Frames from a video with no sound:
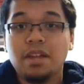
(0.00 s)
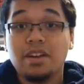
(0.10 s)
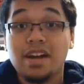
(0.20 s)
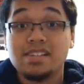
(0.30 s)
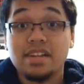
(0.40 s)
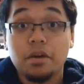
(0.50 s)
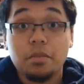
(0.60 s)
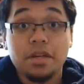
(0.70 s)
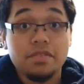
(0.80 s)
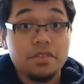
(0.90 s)
Hello guys, today I'll
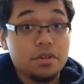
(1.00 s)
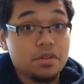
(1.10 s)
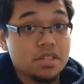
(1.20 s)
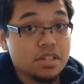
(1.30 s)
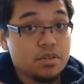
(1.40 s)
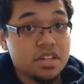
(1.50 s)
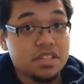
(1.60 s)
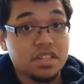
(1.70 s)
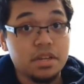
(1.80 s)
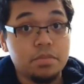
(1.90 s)
be giving you a quick
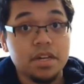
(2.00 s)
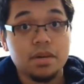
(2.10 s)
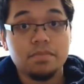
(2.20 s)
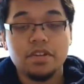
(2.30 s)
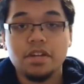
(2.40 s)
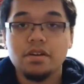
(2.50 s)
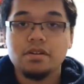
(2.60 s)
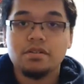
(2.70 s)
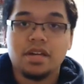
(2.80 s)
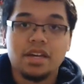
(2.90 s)
CD pickup
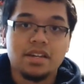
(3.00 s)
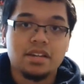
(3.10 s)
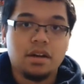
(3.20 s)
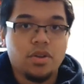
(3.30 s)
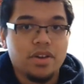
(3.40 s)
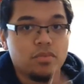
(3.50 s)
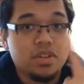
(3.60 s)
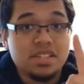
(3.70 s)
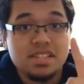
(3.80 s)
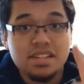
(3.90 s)
video, and I only have
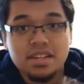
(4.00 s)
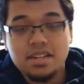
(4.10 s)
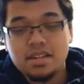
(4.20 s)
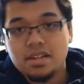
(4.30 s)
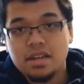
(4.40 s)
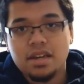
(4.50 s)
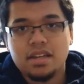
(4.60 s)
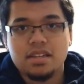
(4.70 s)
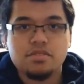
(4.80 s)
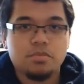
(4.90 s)
one CD,
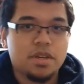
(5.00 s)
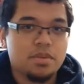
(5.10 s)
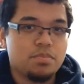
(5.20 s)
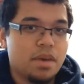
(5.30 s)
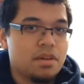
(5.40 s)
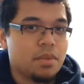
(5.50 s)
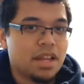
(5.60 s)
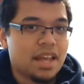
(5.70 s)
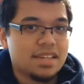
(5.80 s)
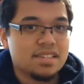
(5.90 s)
and this will be maybe my
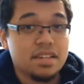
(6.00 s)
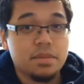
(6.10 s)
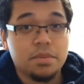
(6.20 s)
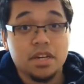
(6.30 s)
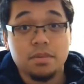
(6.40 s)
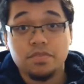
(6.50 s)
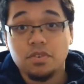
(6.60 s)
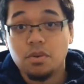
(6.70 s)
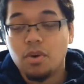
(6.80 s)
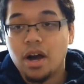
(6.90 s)
last CD pickup
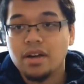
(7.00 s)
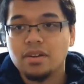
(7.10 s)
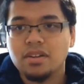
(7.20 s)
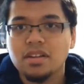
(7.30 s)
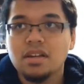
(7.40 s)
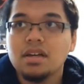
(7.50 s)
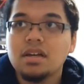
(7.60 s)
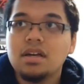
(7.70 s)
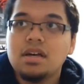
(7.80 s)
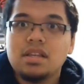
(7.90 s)
for a while.
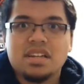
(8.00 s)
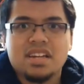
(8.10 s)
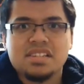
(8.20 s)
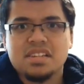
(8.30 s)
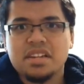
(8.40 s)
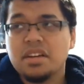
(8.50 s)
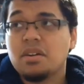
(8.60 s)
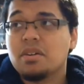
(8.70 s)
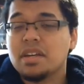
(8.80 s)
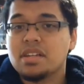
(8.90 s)
The next CD
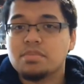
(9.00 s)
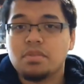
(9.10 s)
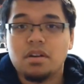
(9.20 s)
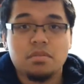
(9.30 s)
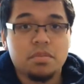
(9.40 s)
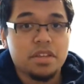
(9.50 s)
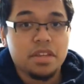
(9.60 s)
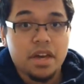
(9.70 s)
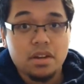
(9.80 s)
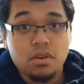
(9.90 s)
I'll get is probably
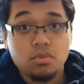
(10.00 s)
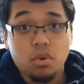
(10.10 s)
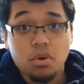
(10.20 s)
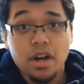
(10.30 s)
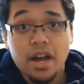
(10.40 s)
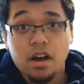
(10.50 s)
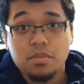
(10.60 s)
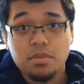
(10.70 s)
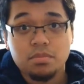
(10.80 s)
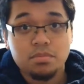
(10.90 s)
that Aurora
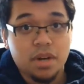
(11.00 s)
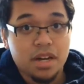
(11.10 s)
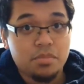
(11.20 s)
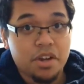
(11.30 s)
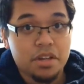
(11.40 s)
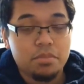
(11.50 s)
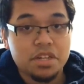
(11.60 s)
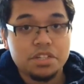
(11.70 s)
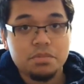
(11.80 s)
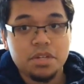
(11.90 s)
album by Breaking
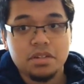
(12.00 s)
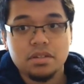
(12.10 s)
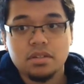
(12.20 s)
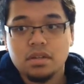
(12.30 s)
Benjamin.